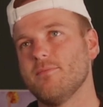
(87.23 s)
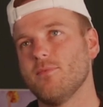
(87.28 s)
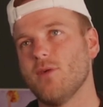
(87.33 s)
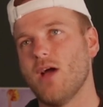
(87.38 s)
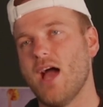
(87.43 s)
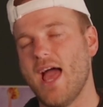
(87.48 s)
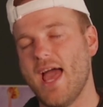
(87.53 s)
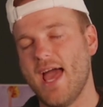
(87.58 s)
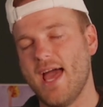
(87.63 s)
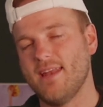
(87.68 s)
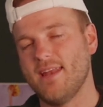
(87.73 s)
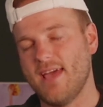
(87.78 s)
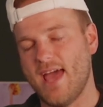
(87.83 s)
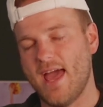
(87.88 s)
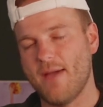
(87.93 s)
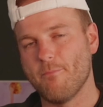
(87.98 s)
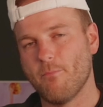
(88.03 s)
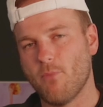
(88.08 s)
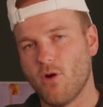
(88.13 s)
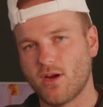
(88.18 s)
had a
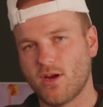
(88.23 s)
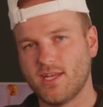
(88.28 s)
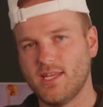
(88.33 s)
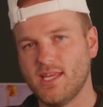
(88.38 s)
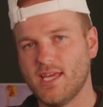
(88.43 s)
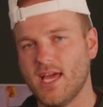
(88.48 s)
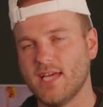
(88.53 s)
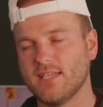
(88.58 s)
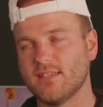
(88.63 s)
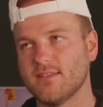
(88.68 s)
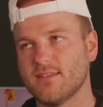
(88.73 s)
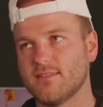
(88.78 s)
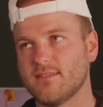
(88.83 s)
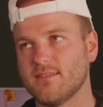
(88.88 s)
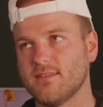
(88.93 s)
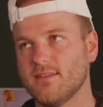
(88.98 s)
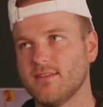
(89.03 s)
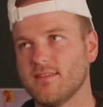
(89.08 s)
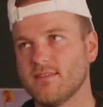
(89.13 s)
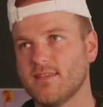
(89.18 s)
marketing
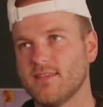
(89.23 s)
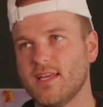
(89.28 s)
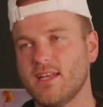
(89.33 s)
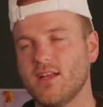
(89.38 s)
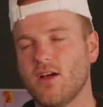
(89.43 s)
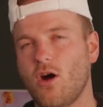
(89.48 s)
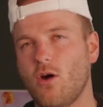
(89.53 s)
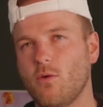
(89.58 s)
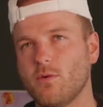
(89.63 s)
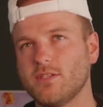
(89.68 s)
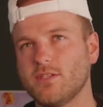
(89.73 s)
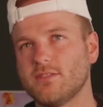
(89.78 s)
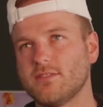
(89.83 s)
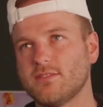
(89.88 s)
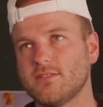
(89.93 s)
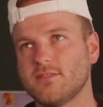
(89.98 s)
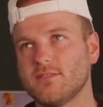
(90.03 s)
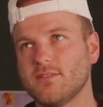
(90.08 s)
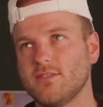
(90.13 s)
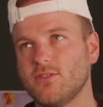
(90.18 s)
agency that I
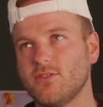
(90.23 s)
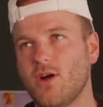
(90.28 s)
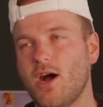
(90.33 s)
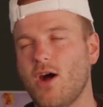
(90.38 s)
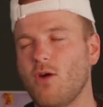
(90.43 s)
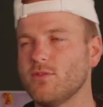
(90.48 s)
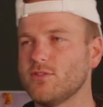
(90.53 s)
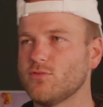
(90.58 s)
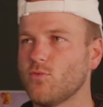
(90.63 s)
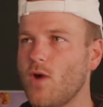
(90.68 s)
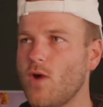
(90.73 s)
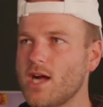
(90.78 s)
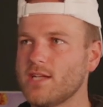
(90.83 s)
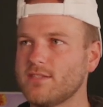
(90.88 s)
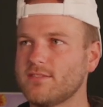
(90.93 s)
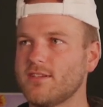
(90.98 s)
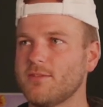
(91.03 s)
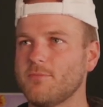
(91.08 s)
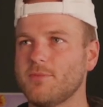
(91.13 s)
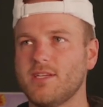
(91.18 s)
always
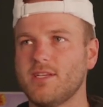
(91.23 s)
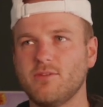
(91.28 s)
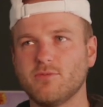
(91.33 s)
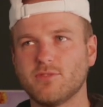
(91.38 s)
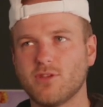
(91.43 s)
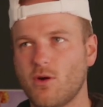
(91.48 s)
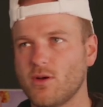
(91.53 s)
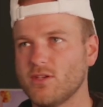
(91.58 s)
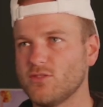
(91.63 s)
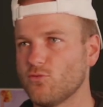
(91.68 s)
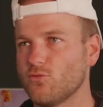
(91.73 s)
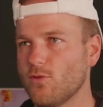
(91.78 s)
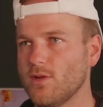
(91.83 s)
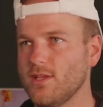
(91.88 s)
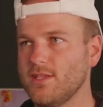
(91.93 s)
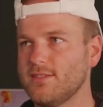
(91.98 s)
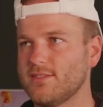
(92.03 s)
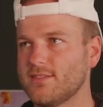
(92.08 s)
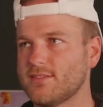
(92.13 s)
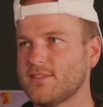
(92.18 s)
watched him, and he was always
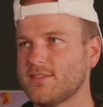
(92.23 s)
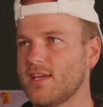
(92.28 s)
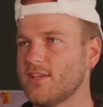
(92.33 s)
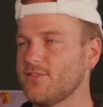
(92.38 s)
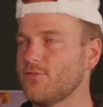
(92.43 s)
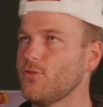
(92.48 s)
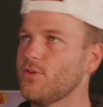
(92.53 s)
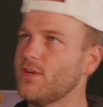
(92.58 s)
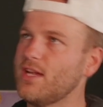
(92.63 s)
really successful.